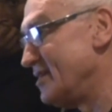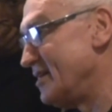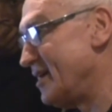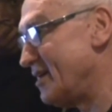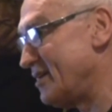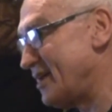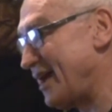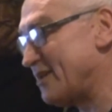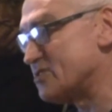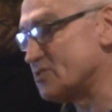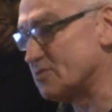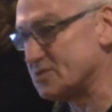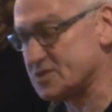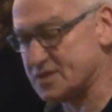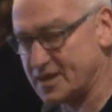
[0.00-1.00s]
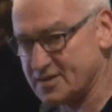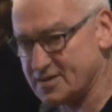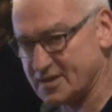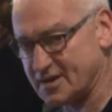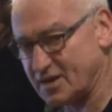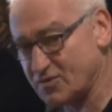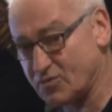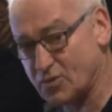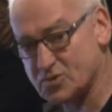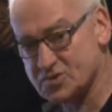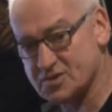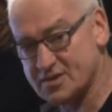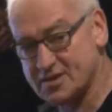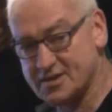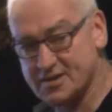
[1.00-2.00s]
and an actual state. And
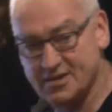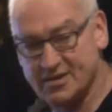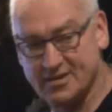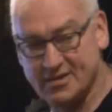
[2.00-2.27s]
unfortunately,